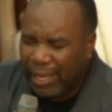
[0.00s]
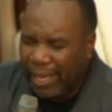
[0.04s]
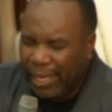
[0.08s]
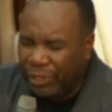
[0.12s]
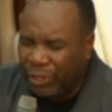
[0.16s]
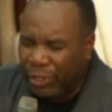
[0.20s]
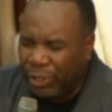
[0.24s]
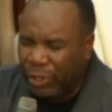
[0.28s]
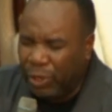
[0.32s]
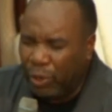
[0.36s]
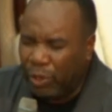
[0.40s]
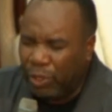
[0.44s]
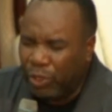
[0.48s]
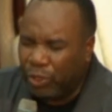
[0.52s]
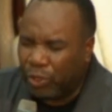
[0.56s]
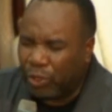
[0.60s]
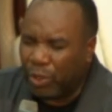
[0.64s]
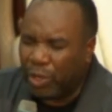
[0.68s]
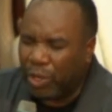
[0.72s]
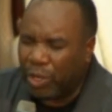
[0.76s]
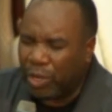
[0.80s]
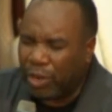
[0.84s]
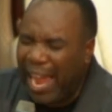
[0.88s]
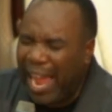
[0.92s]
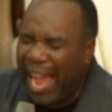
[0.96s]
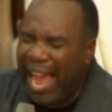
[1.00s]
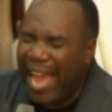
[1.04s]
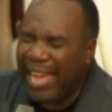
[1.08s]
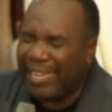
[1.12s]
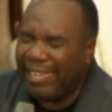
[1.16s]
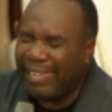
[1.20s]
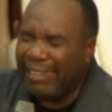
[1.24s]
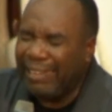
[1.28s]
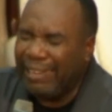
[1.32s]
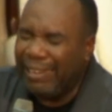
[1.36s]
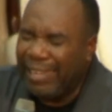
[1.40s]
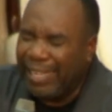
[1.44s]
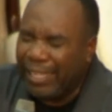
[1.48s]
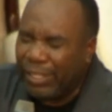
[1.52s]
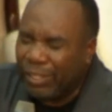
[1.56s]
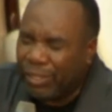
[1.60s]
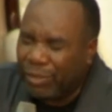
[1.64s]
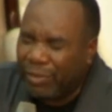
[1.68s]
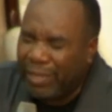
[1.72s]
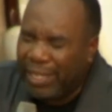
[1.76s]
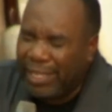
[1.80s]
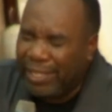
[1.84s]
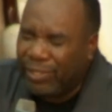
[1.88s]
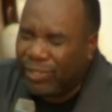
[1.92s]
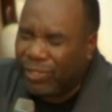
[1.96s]
And you're going through a crisis. I can
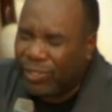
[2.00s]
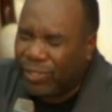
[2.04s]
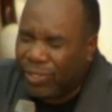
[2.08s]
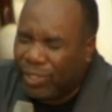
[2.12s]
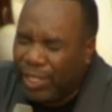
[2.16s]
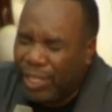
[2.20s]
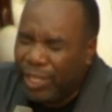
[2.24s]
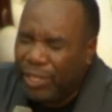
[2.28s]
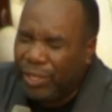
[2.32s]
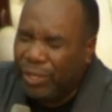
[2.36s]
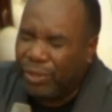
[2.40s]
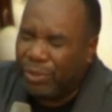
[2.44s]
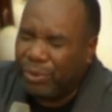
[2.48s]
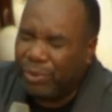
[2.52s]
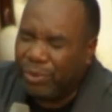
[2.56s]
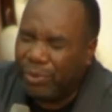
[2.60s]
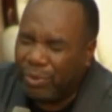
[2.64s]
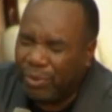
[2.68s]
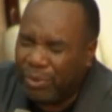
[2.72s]
literally see you.